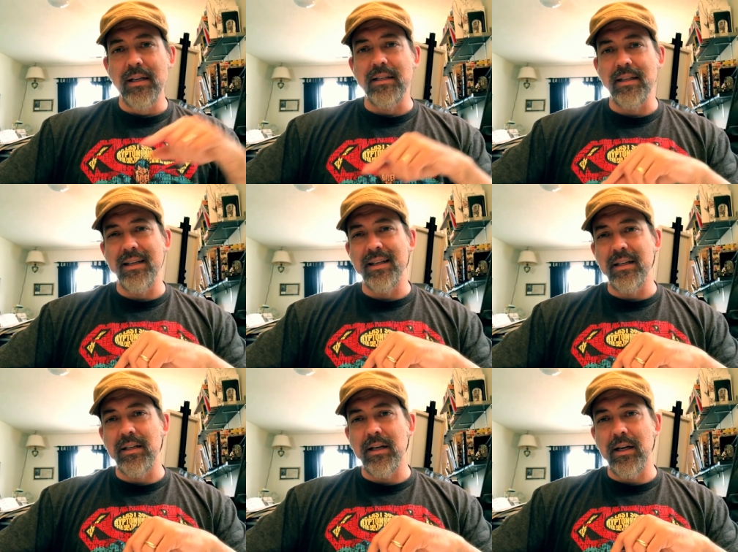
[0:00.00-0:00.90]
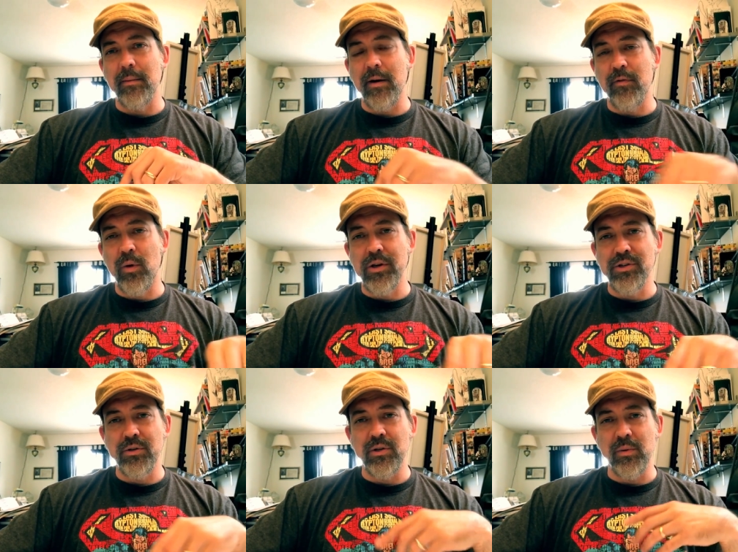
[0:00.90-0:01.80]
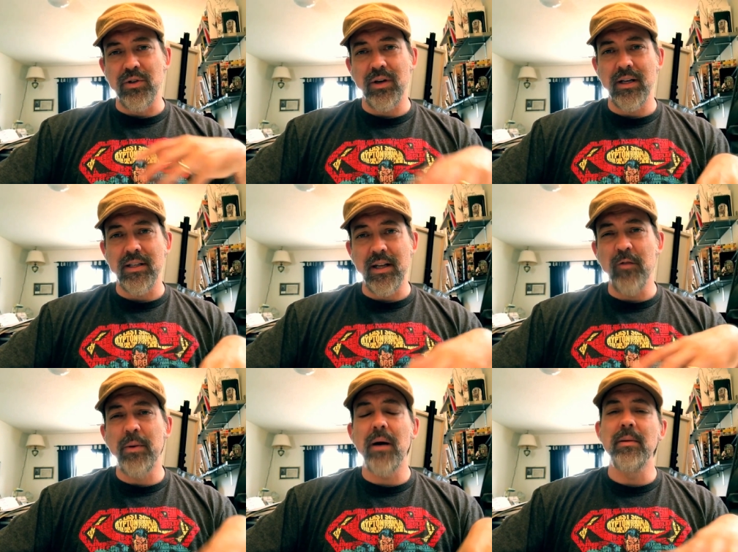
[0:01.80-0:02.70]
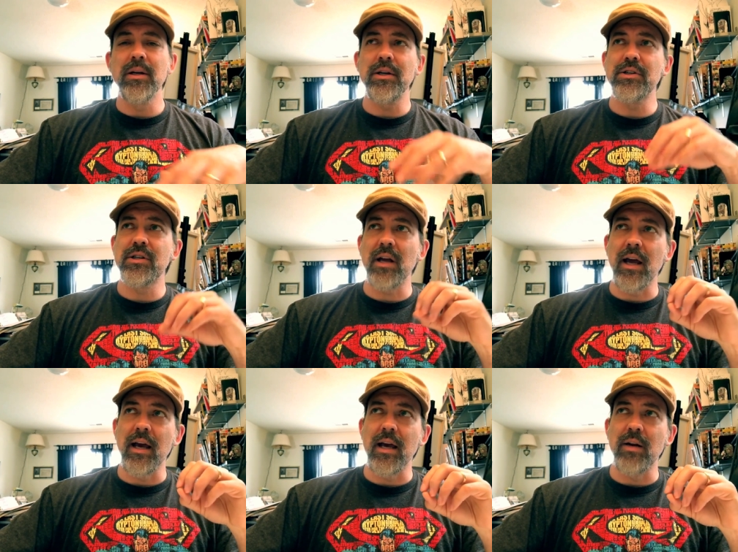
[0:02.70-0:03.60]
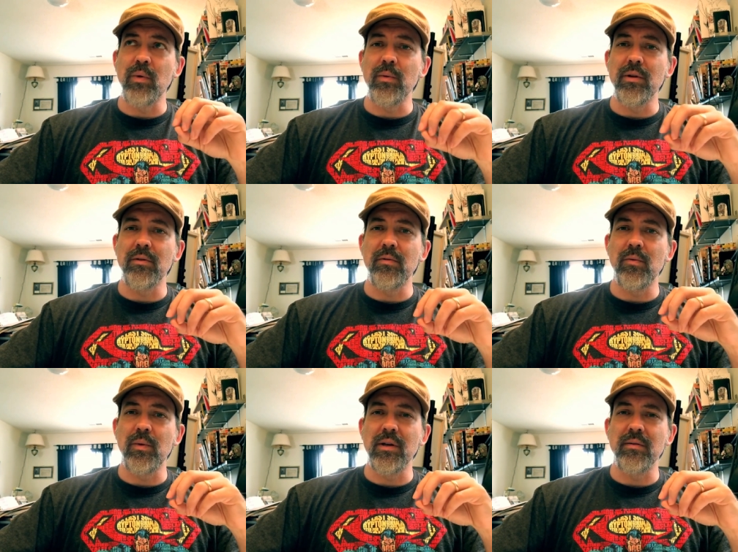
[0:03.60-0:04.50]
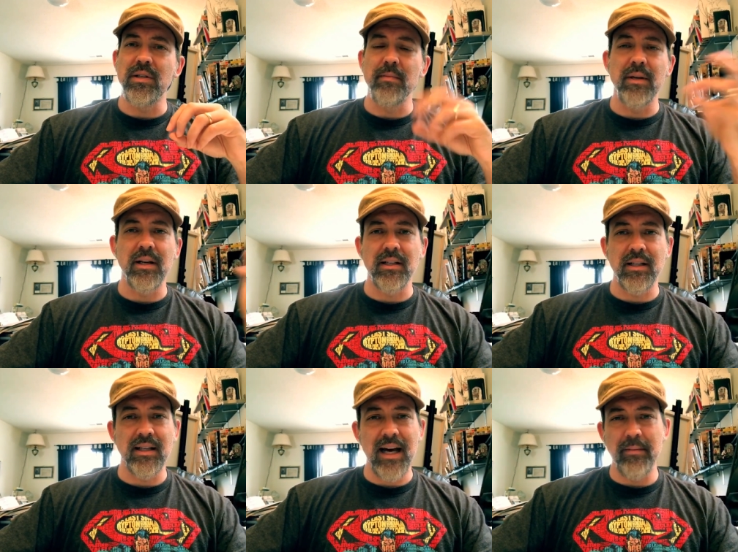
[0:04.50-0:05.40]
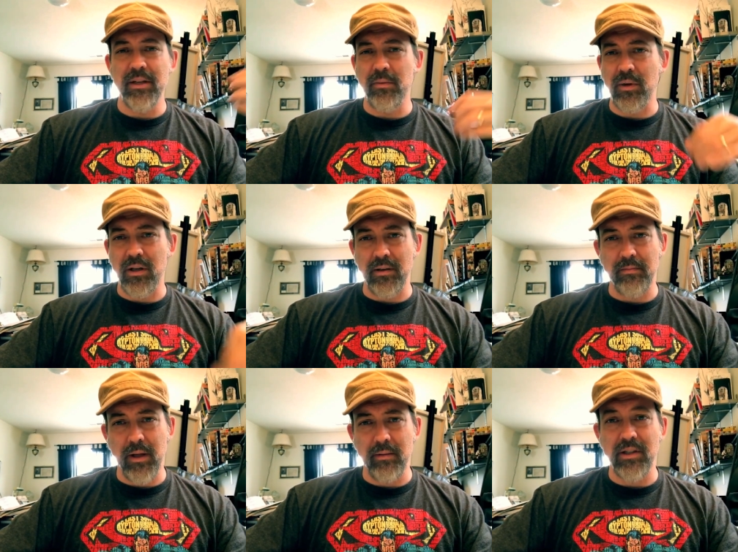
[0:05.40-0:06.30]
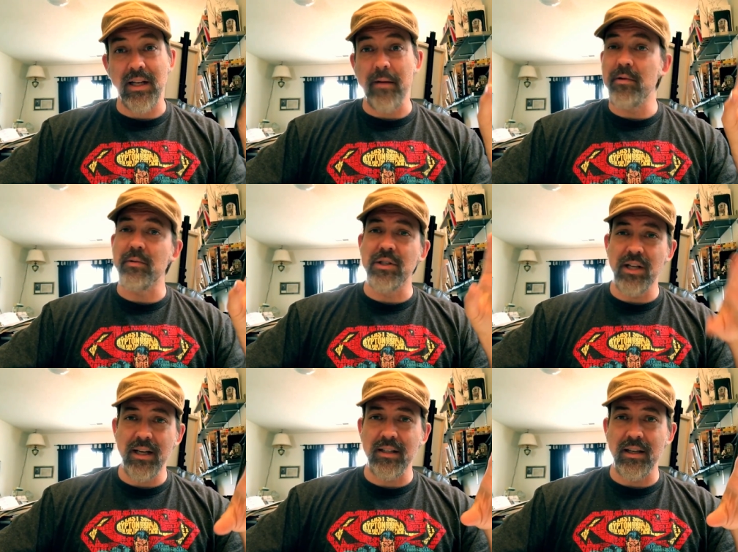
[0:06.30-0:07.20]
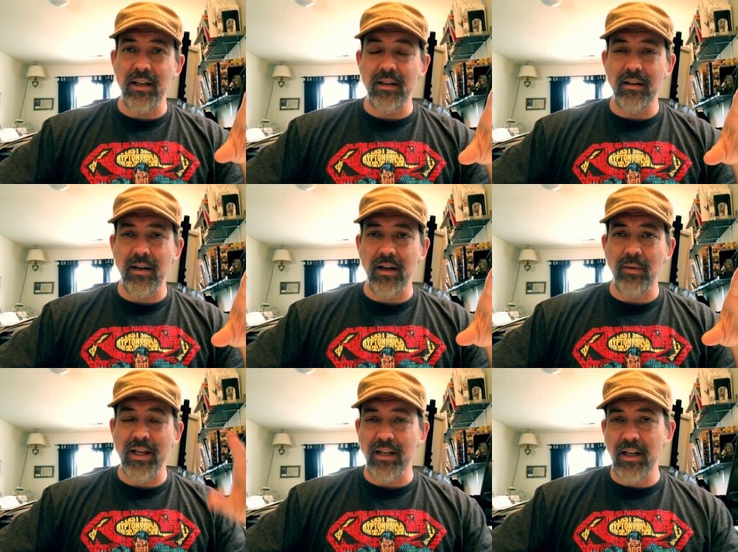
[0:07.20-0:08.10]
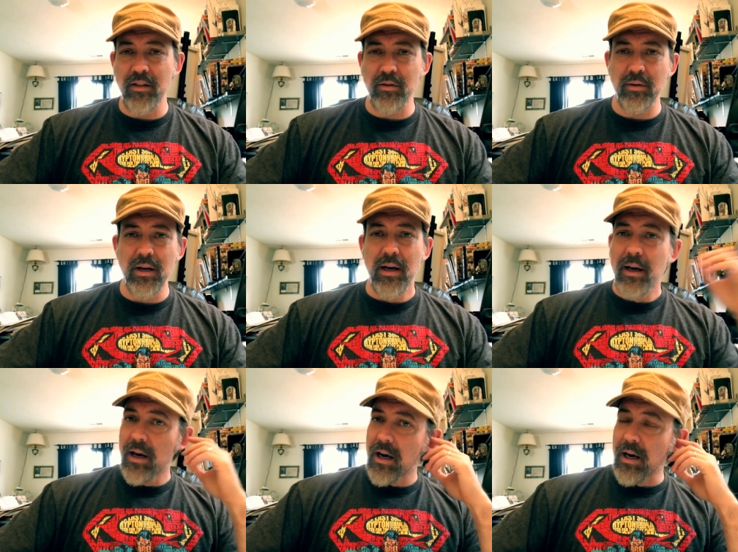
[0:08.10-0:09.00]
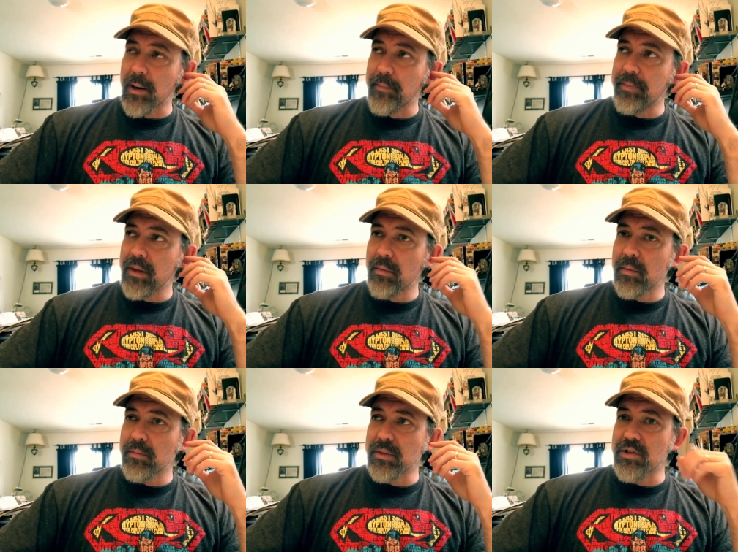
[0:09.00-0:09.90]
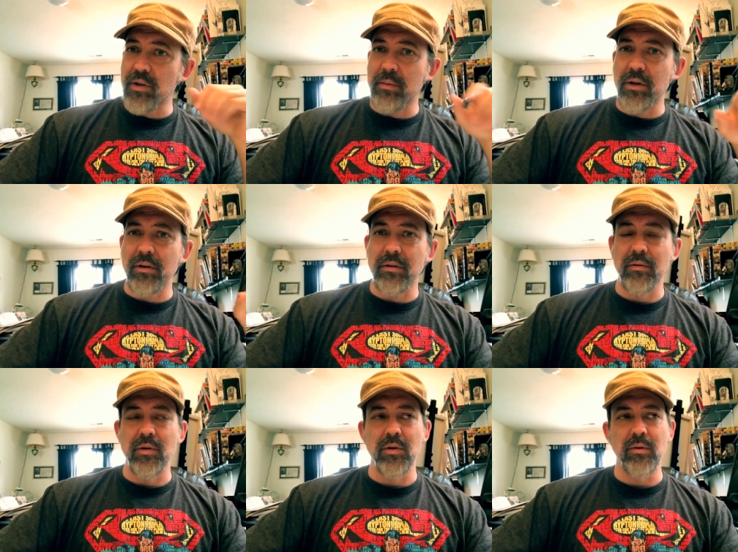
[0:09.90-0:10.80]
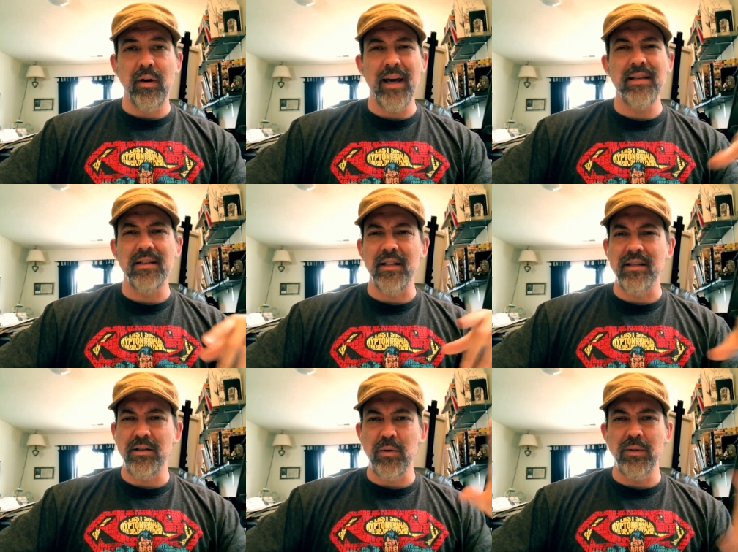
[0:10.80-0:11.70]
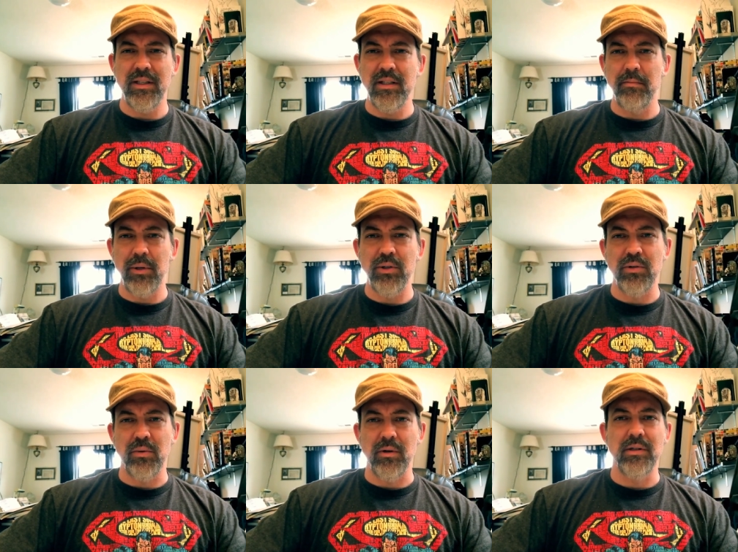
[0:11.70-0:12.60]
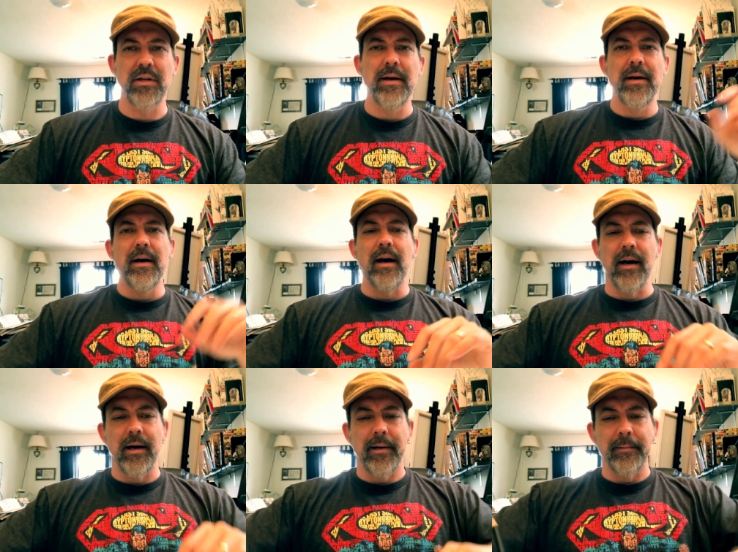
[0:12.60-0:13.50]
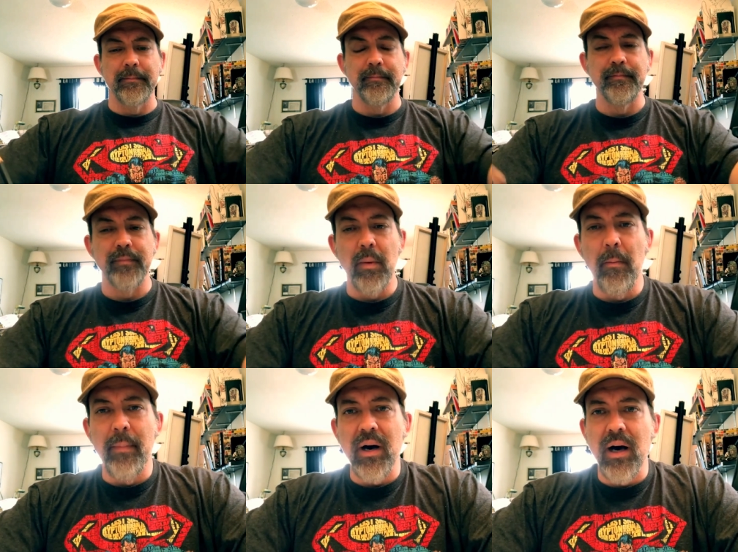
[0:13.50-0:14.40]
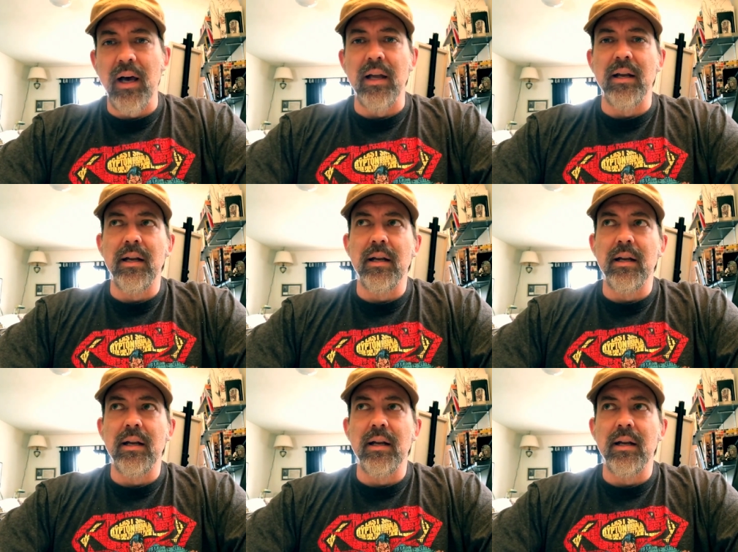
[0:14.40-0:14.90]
did uh, about four issues, and we tried to self-publish, and we went we submitted it to Diamond, and we are going to publish. Diamond rejected it. Uh, we had another um, distributor through Hastings, so it was in some bookstores. Um, but